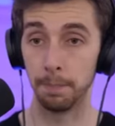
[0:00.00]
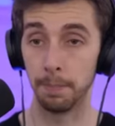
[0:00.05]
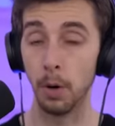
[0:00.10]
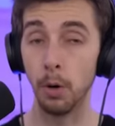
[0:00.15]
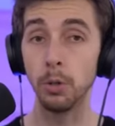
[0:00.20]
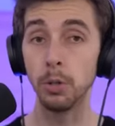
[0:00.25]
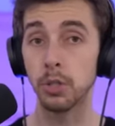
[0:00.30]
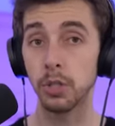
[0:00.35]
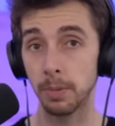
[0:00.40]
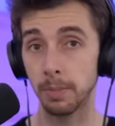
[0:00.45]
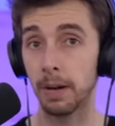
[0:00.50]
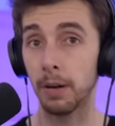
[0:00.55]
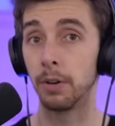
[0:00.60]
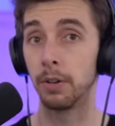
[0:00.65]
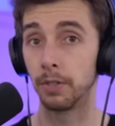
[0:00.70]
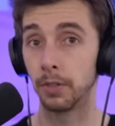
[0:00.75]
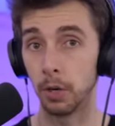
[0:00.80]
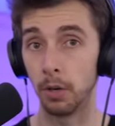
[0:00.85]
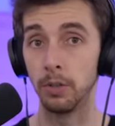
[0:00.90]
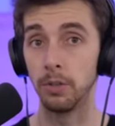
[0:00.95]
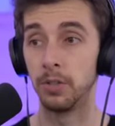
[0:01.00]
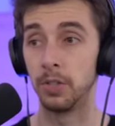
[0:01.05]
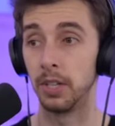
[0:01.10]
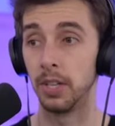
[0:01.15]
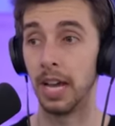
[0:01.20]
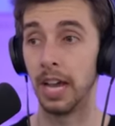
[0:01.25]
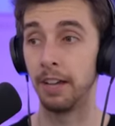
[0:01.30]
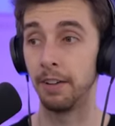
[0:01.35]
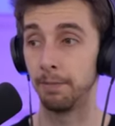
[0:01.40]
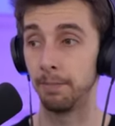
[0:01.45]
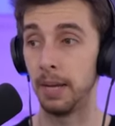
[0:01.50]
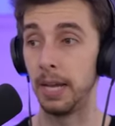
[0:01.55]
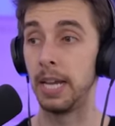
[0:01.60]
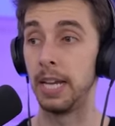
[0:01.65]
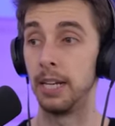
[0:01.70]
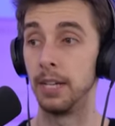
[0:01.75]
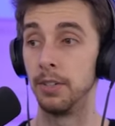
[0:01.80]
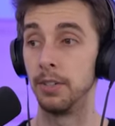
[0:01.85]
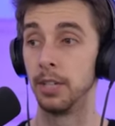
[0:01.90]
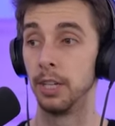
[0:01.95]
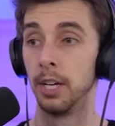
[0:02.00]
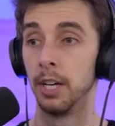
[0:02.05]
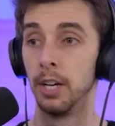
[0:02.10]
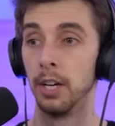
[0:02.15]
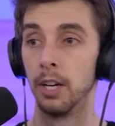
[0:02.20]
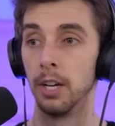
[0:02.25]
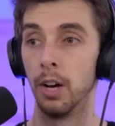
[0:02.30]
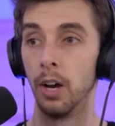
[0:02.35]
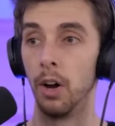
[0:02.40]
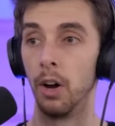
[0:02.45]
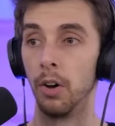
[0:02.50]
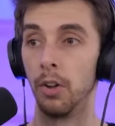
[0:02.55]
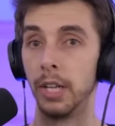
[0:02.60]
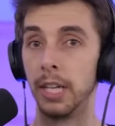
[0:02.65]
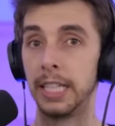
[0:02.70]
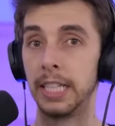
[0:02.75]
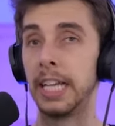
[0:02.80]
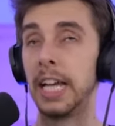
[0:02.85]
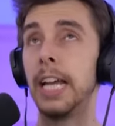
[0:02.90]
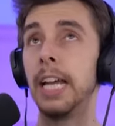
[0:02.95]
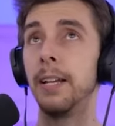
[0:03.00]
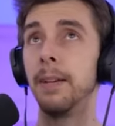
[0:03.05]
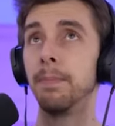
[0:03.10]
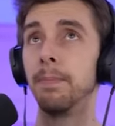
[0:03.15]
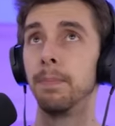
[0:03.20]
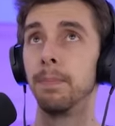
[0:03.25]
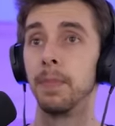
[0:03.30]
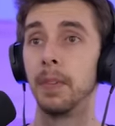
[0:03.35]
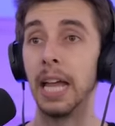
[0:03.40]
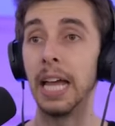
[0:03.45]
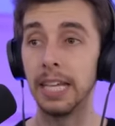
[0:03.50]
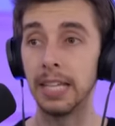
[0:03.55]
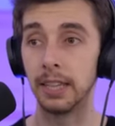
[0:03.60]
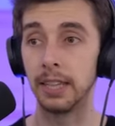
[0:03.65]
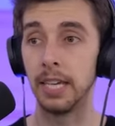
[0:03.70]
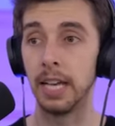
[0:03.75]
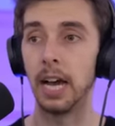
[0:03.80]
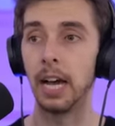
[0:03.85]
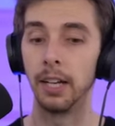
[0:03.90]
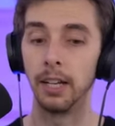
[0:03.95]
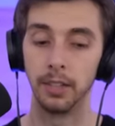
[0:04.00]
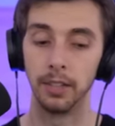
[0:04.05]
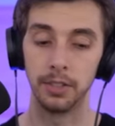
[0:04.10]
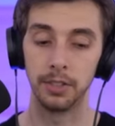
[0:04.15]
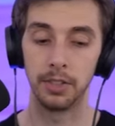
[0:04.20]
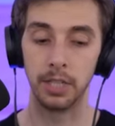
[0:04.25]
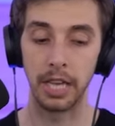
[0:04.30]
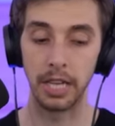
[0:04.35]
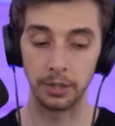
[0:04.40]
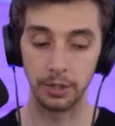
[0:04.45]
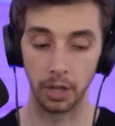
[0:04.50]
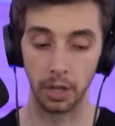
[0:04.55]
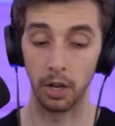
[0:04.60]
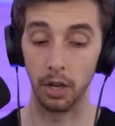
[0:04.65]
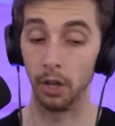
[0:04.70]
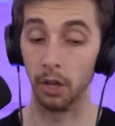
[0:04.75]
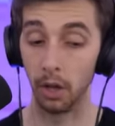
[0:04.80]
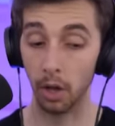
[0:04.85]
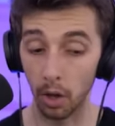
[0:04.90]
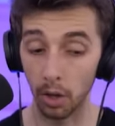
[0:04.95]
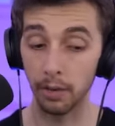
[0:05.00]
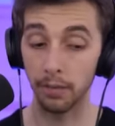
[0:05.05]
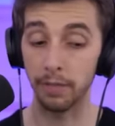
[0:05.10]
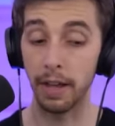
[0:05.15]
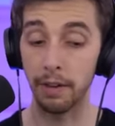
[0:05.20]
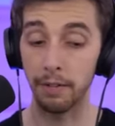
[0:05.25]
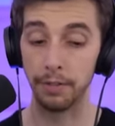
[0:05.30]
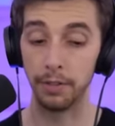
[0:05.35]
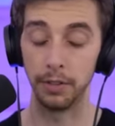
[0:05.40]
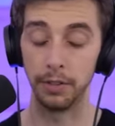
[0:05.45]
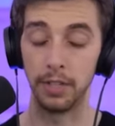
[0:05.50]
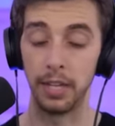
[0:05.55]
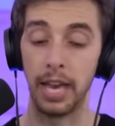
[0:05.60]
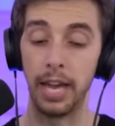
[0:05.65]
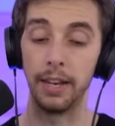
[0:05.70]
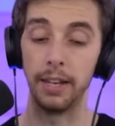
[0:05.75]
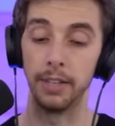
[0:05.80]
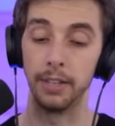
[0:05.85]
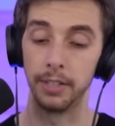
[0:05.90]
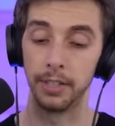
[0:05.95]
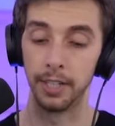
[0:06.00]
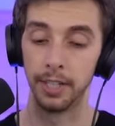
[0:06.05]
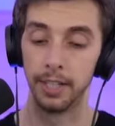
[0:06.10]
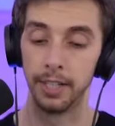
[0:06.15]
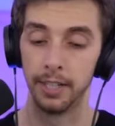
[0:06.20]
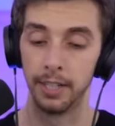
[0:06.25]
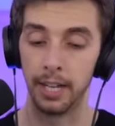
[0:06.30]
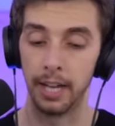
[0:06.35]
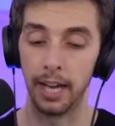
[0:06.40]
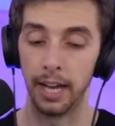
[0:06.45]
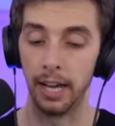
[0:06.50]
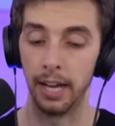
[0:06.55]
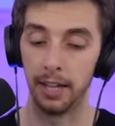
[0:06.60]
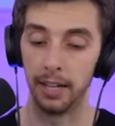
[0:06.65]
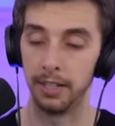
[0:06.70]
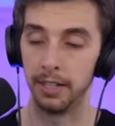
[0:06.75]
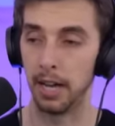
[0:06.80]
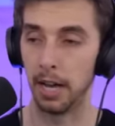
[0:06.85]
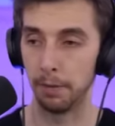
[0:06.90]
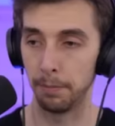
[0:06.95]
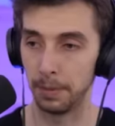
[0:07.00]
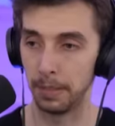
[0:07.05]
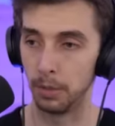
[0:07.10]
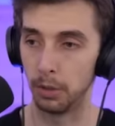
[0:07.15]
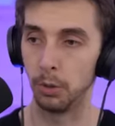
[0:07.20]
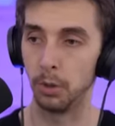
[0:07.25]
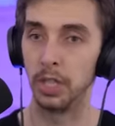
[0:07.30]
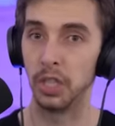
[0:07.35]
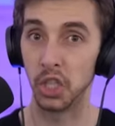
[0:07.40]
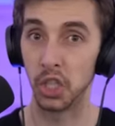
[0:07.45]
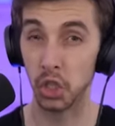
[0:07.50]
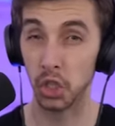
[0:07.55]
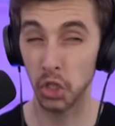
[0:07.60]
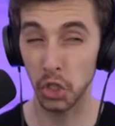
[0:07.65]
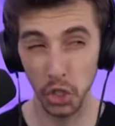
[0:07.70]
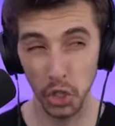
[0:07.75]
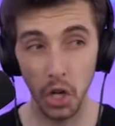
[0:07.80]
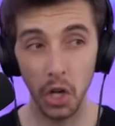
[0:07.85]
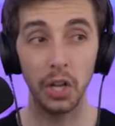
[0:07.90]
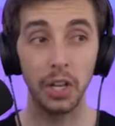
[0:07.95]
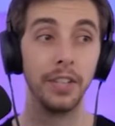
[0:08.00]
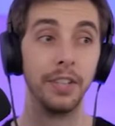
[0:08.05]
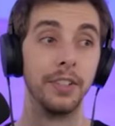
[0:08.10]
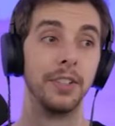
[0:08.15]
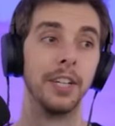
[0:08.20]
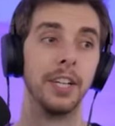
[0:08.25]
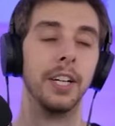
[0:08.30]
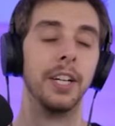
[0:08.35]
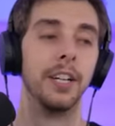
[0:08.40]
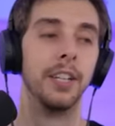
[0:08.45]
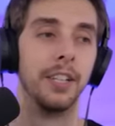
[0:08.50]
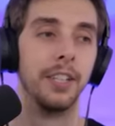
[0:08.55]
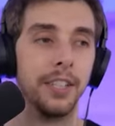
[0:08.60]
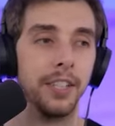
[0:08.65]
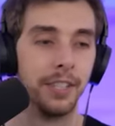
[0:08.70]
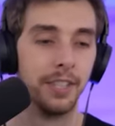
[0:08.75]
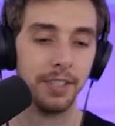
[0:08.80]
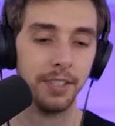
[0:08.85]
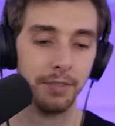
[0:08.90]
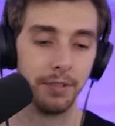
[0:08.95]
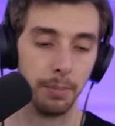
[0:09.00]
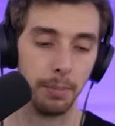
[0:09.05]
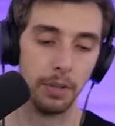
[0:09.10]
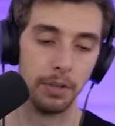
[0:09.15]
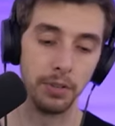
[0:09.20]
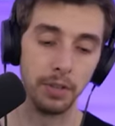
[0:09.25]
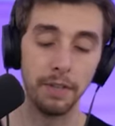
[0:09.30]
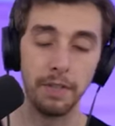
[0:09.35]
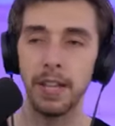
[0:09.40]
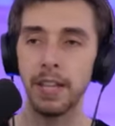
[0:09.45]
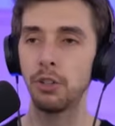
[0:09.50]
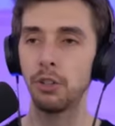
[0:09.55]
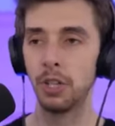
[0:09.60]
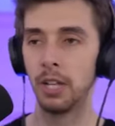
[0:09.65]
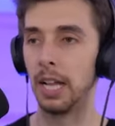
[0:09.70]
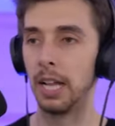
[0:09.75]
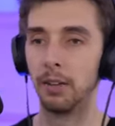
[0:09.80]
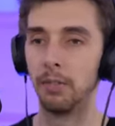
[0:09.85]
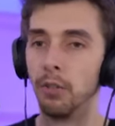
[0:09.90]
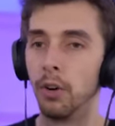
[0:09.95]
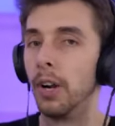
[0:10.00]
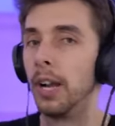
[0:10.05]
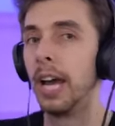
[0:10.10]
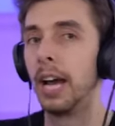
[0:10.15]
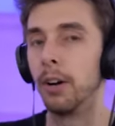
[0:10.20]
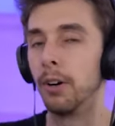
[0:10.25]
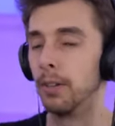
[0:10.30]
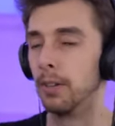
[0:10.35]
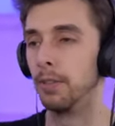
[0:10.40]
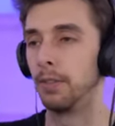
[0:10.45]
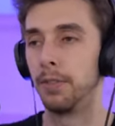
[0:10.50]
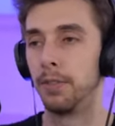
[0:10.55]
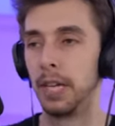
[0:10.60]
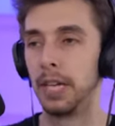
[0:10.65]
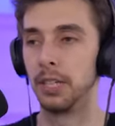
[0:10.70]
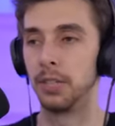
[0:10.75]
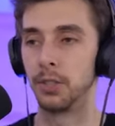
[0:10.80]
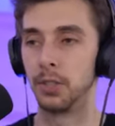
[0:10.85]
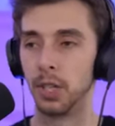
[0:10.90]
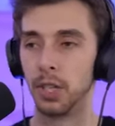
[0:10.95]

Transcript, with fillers: most amount of content I've made on a game like The Isle that takes a lot of effort to edit. And I've been doing it solid for months. Eventually I'll run out of things